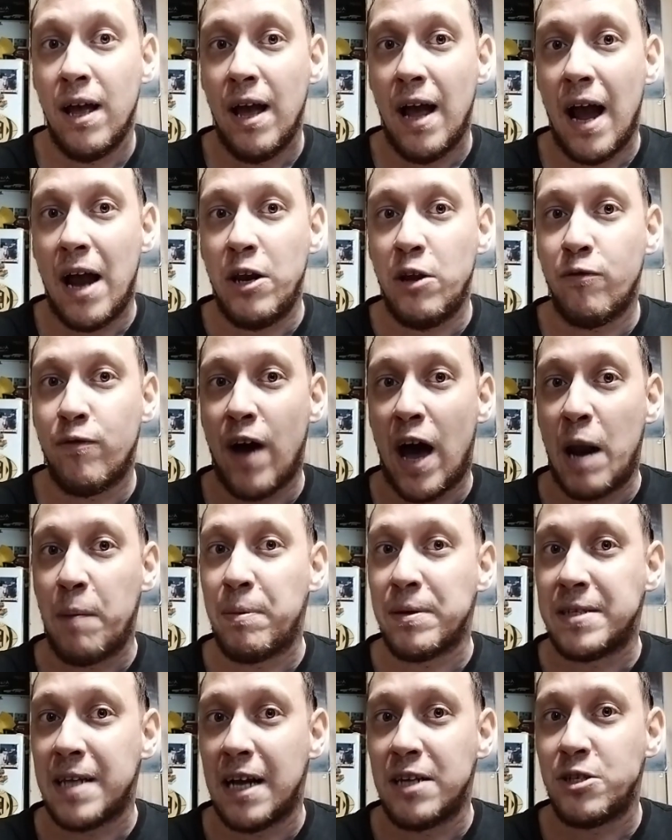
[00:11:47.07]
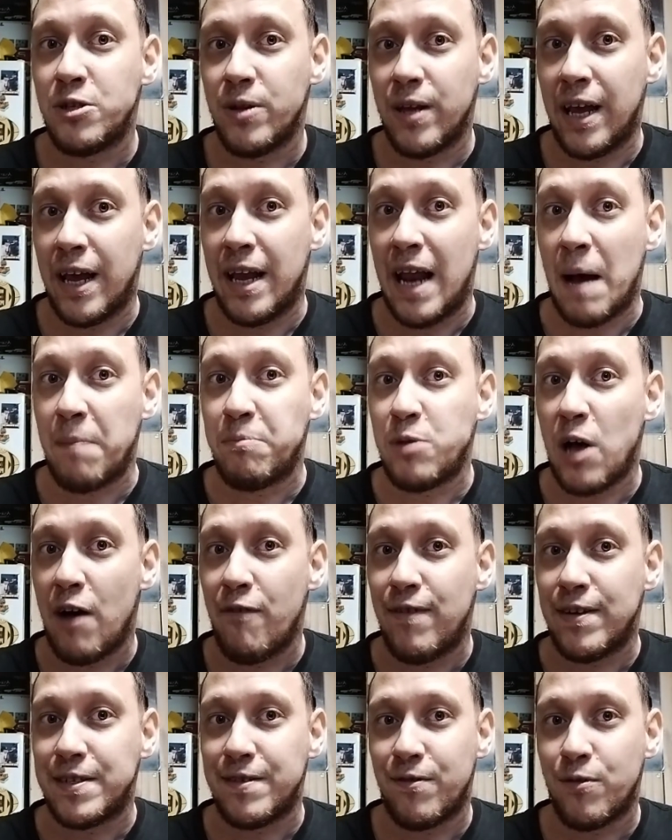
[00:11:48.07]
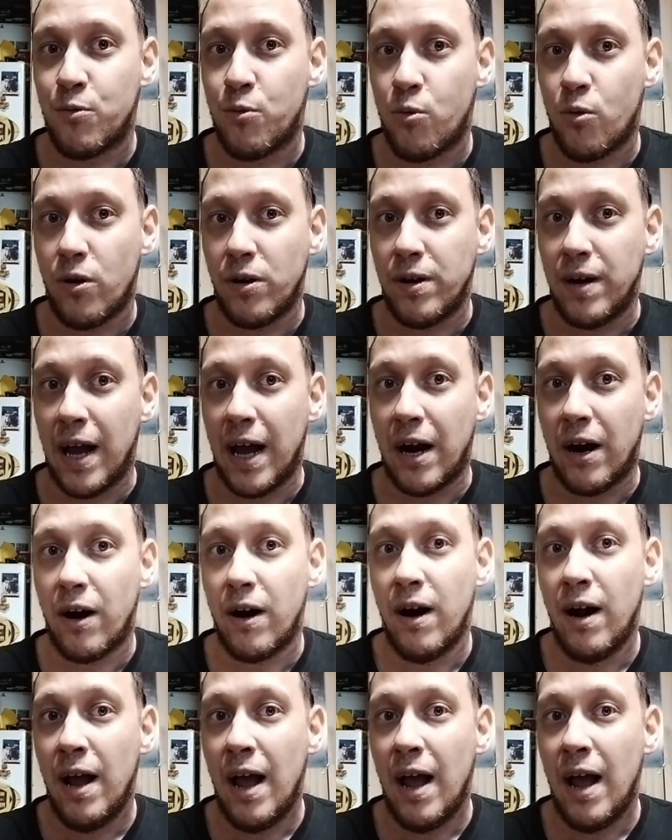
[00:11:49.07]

and you've got a potentially inept offensive coordinator